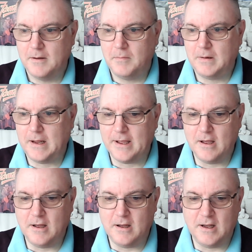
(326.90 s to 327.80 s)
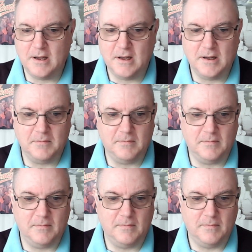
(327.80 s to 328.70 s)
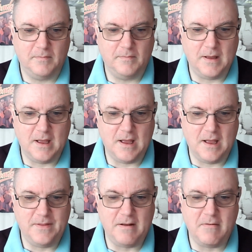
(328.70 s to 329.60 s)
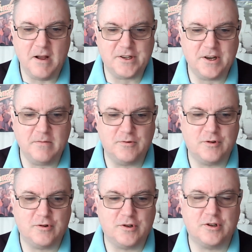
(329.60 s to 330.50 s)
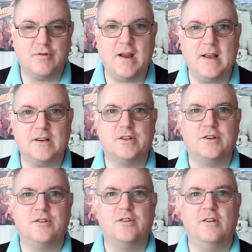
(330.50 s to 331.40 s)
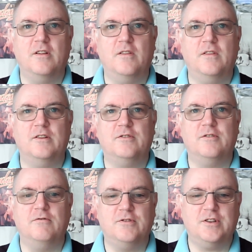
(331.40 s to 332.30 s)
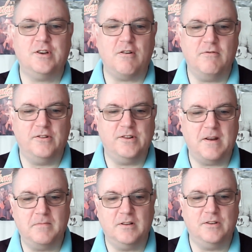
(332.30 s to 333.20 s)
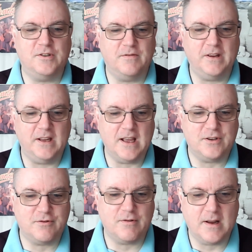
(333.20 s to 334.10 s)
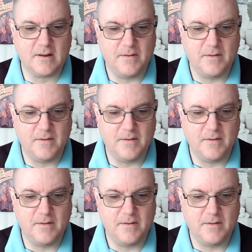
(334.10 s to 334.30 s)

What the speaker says: player. There are some tracks that do show resemblance of a Yes track.